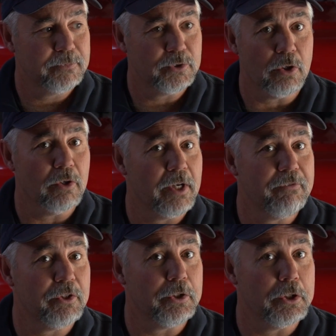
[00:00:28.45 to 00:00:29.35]
it's all right
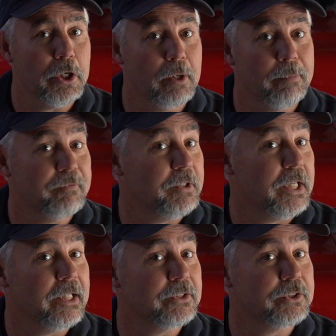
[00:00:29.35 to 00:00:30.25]
if you can go, but if you
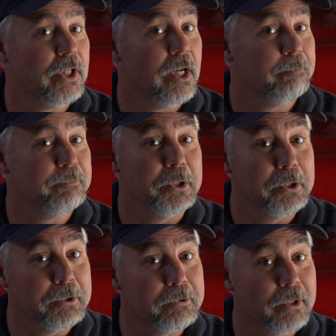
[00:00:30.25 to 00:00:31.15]
can't stop,
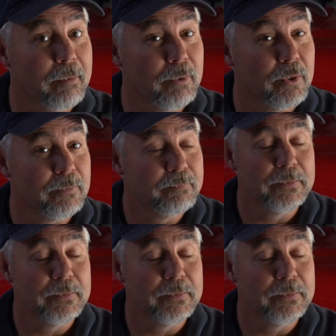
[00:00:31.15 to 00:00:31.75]
you're in trouble.